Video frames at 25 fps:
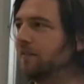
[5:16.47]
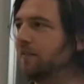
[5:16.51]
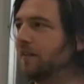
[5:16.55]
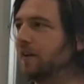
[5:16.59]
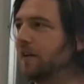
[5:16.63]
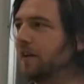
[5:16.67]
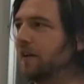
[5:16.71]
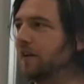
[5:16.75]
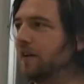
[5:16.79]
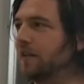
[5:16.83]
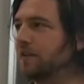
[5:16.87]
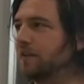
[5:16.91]

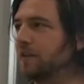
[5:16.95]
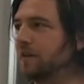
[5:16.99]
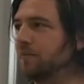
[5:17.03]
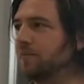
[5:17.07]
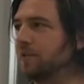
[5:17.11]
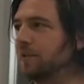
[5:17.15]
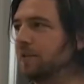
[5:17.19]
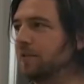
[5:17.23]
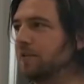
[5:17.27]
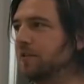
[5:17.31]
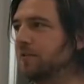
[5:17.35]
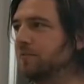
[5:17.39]
for some
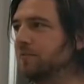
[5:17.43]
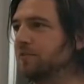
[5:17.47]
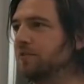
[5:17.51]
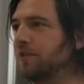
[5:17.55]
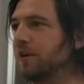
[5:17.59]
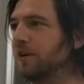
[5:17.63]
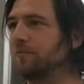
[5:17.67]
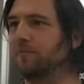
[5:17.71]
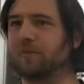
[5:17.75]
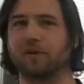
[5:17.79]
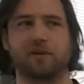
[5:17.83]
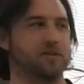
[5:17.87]
systems,
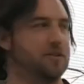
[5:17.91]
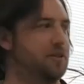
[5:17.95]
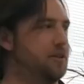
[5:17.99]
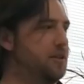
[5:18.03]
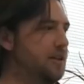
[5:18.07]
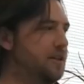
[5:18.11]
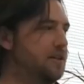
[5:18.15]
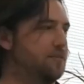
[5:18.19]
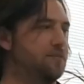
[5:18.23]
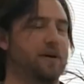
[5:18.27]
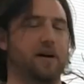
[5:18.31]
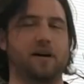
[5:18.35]
right? Because you
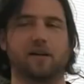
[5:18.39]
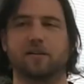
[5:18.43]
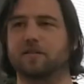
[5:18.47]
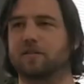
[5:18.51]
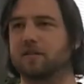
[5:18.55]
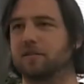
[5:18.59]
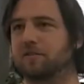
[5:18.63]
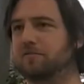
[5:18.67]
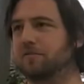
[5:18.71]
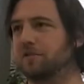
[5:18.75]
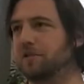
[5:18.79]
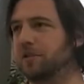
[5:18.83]
need to pass
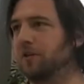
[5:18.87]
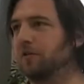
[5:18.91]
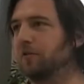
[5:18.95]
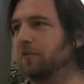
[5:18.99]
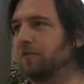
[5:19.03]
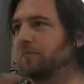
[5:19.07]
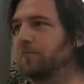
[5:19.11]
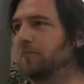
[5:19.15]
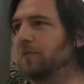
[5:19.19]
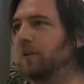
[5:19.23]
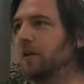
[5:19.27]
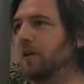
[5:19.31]
this result